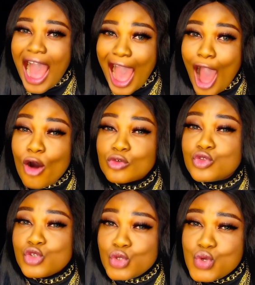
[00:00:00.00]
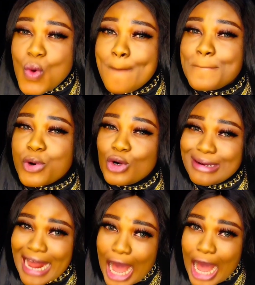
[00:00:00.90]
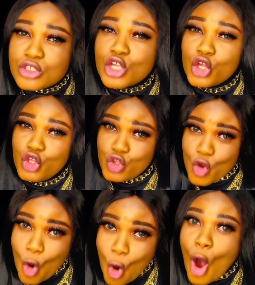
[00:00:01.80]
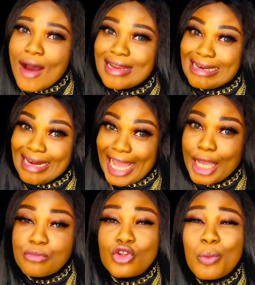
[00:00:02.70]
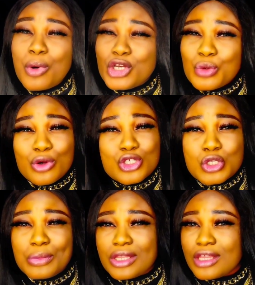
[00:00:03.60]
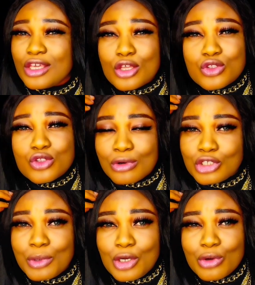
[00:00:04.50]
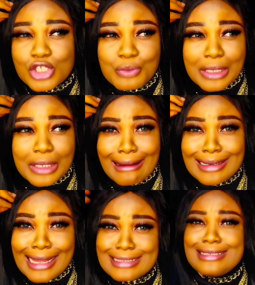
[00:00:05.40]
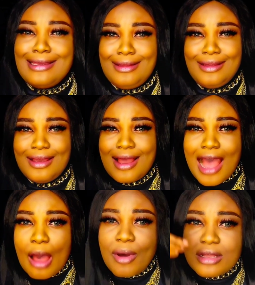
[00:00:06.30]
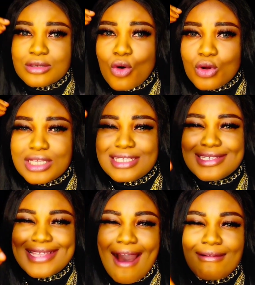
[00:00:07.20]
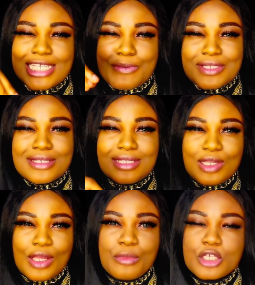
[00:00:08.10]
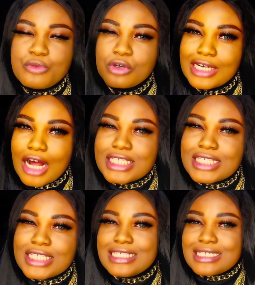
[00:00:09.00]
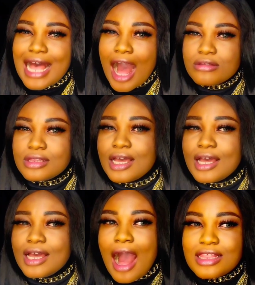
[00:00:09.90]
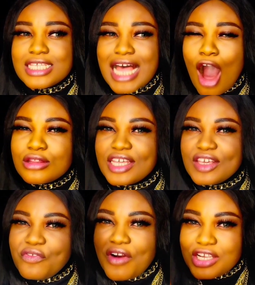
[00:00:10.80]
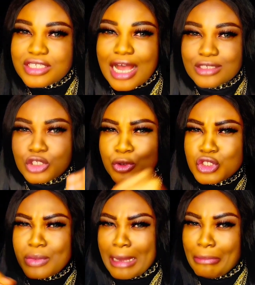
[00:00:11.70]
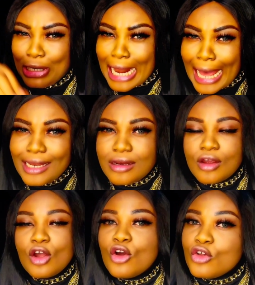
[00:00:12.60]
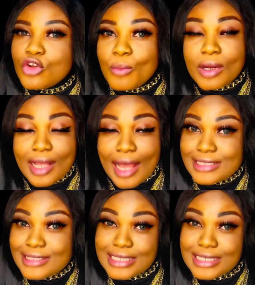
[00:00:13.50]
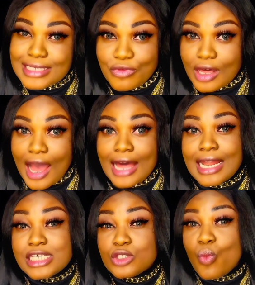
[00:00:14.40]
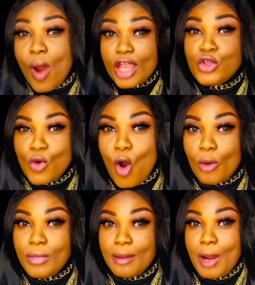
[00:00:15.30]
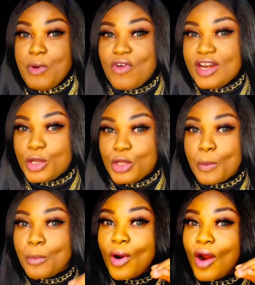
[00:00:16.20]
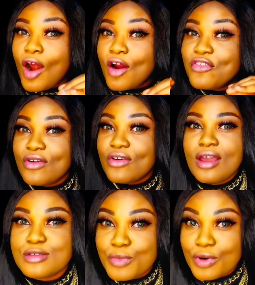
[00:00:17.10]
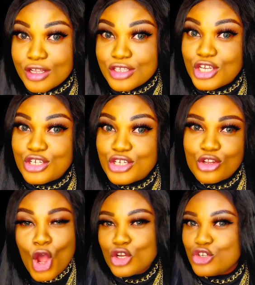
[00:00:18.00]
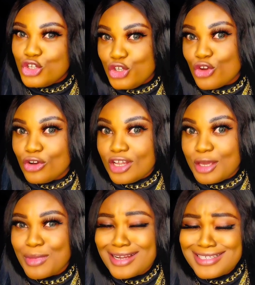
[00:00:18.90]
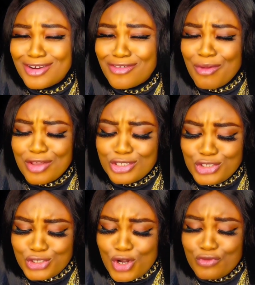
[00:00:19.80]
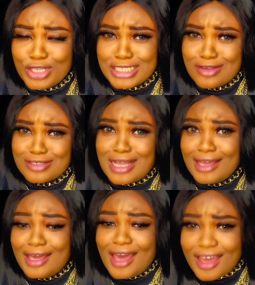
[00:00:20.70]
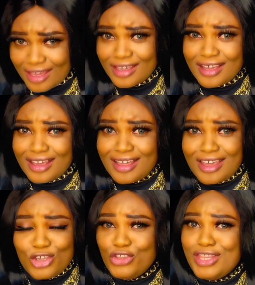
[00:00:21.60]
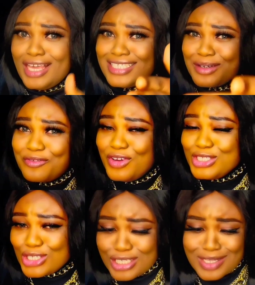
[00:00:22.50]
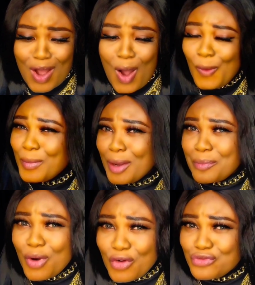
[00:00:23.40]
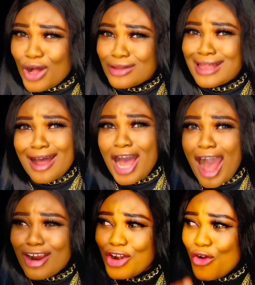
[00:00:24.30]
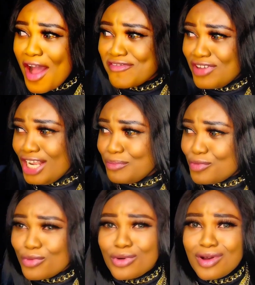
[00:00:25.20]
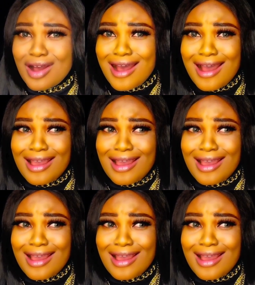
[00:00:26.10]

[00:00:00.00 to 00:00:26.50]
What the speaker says: how to pronounce your name. Nobody wants to be thinking too much. Nobody wants to be calculating about, oh, is this how this person's name is pronounced? Are these how the inflections are supposed to be applied? Nobody has that time for that, and that is where you come in by providing the perfect pronunciation to your name. And it's a great way to show off your skills that, hey, there are some features on my profile that are not available